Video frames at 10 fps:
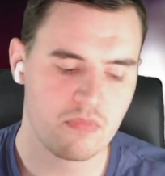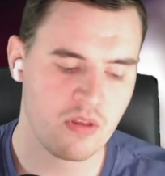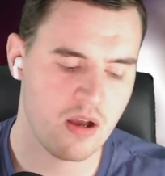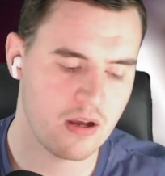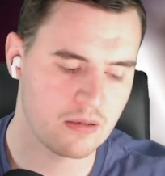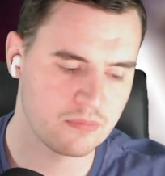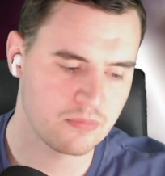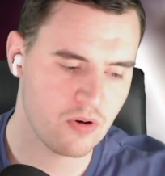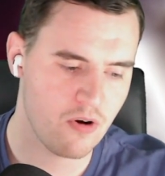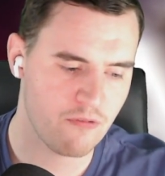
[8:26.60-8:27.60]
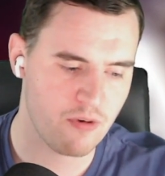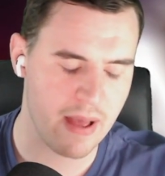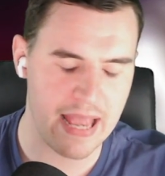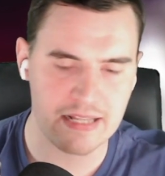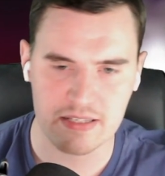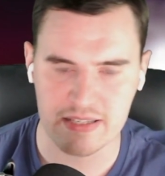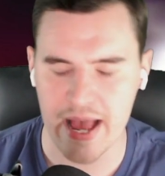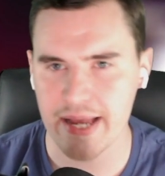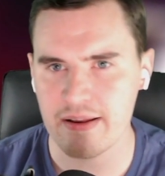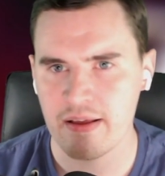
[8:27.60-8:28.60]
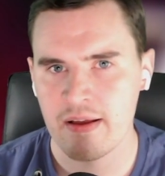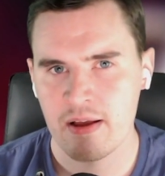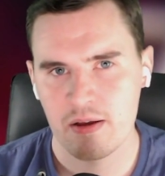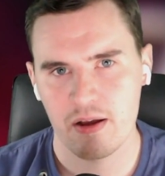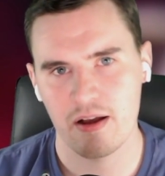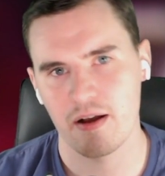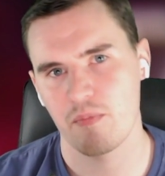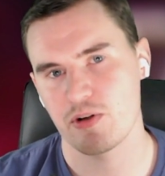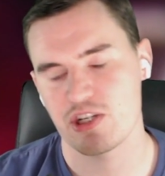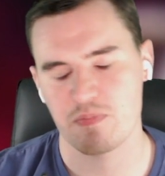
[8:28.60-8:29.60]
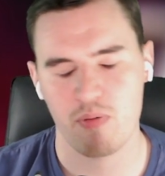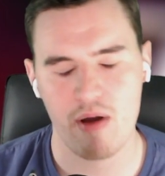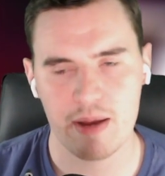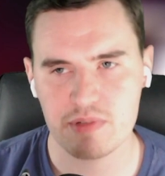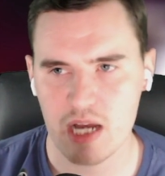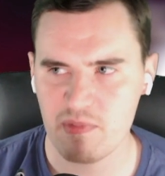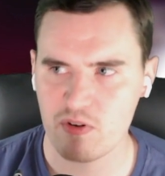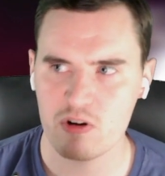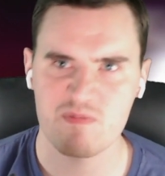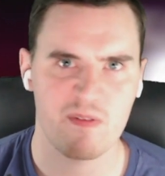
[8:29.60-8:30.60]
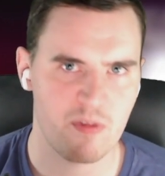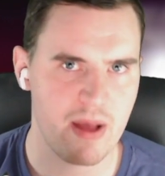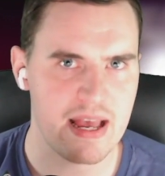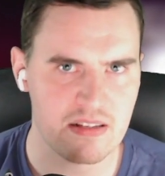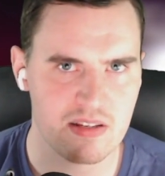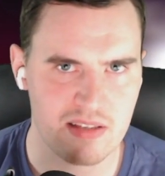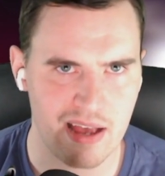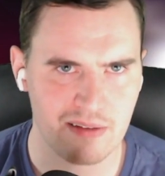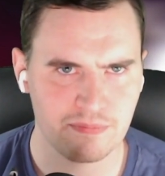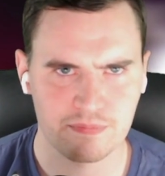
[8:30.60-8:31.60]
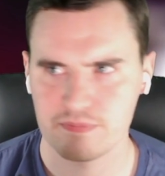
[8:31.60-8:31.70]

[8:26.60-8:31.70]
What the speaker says: from 8 to 10, which is prime time, of course, but from 8 to 10,